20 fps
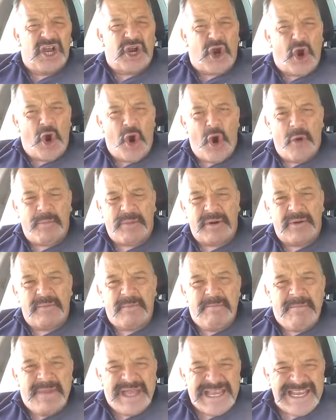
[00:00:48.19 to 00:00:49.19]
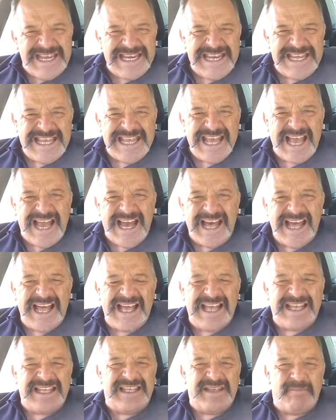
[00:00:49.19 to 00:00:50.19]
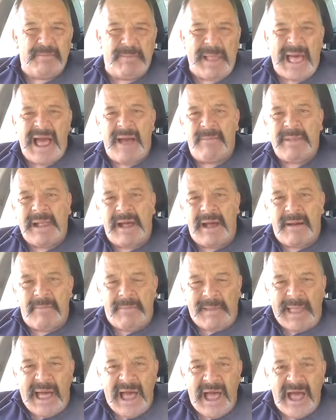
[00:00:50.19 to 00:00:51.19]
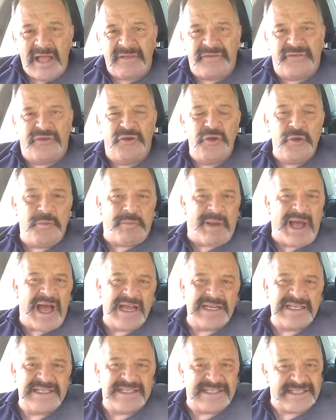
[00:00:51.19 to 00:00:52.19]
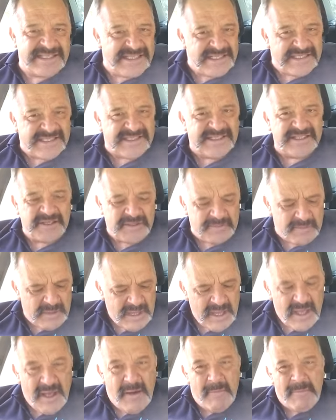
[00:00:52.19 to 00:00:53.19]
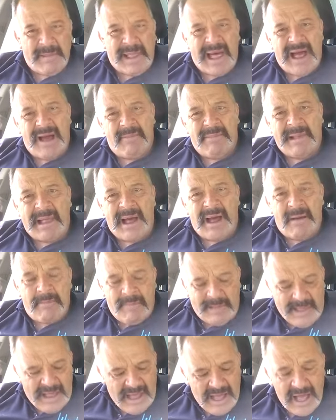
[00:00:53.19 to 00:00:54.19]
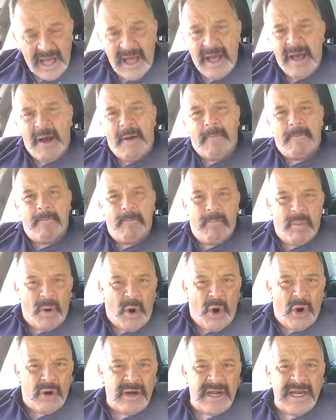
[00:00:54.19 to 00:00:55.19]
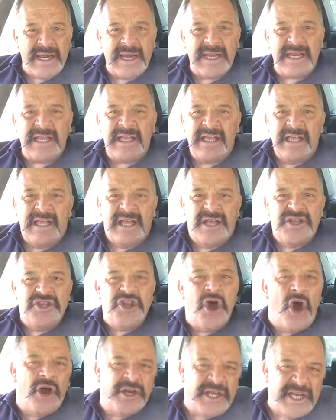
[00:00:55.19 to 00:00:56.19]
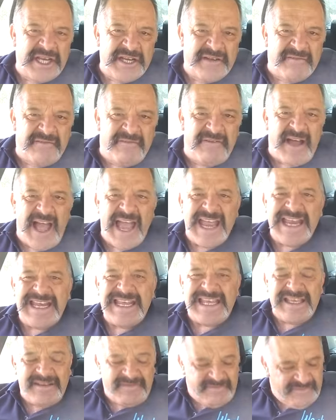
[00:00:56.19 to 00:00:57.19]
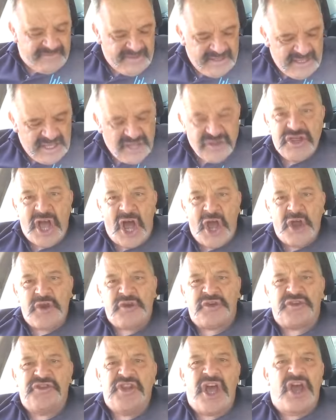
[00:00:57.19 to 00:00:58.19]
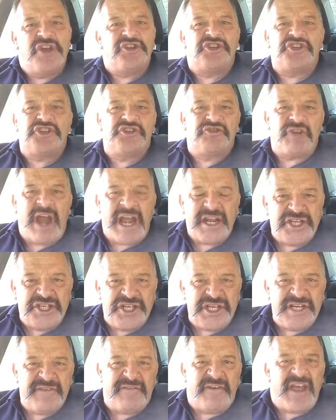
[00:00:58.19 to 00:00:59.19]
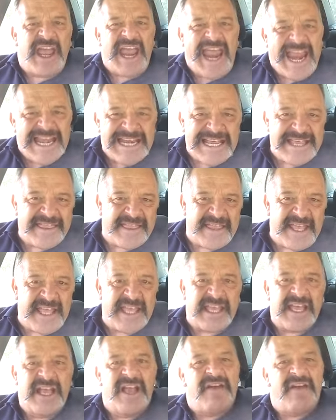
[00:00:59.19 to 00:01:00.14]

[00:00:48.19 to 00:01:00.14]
corporate media, blah, blah, blah, two-party system, blah, blah, blah, boring, non-innovative, no strategy for anything